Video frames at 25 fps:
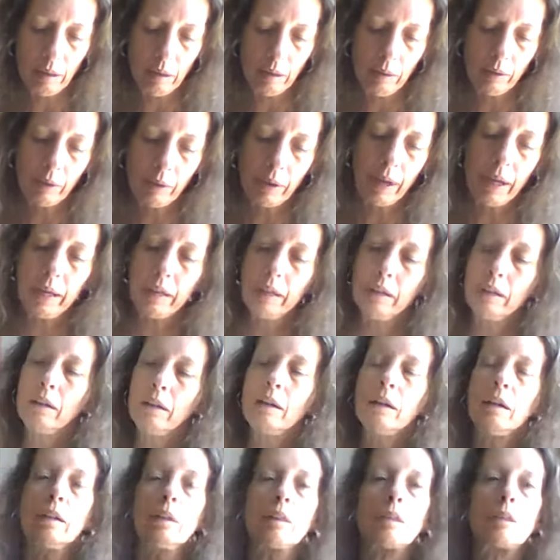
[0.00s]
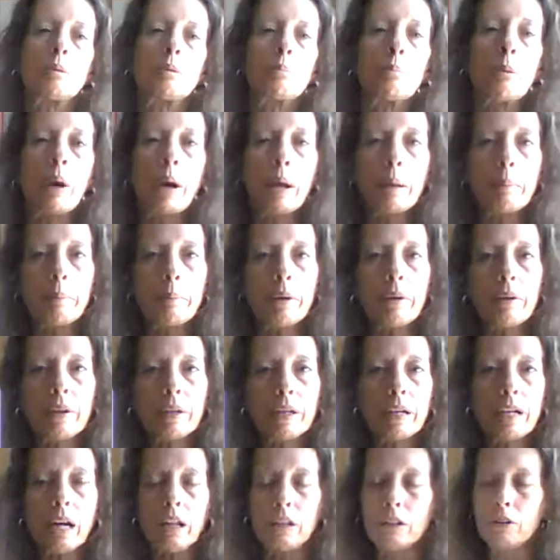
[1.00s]
Okay, the primary
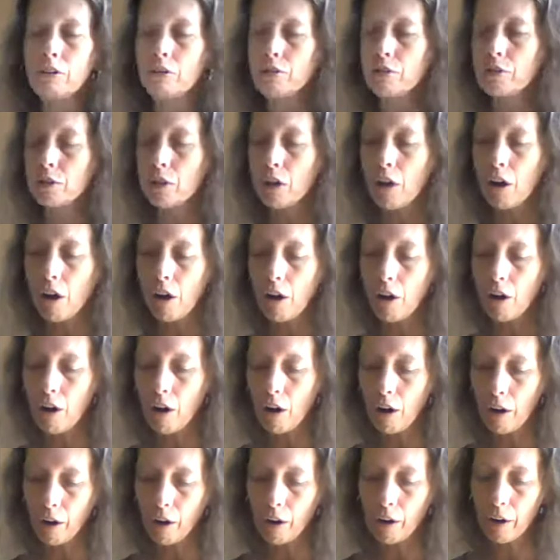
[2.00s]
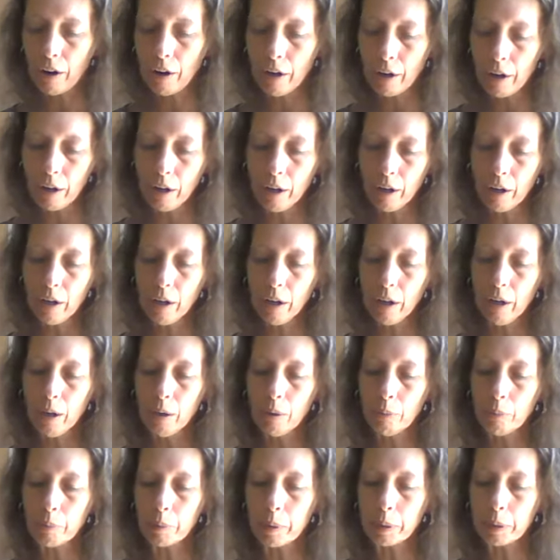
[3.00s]
colors are,
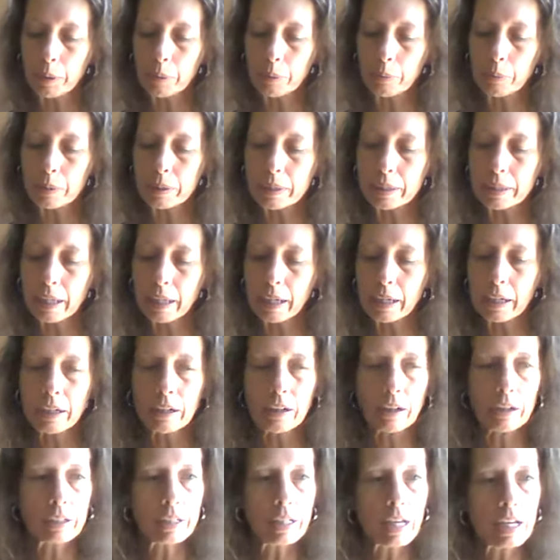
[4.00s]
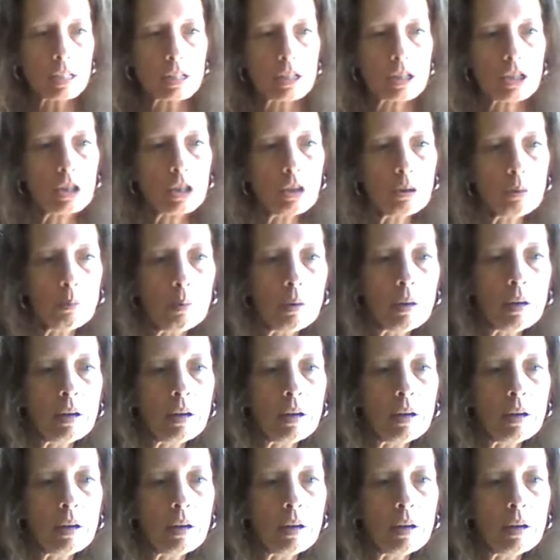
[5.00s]
what did we say on our test tube?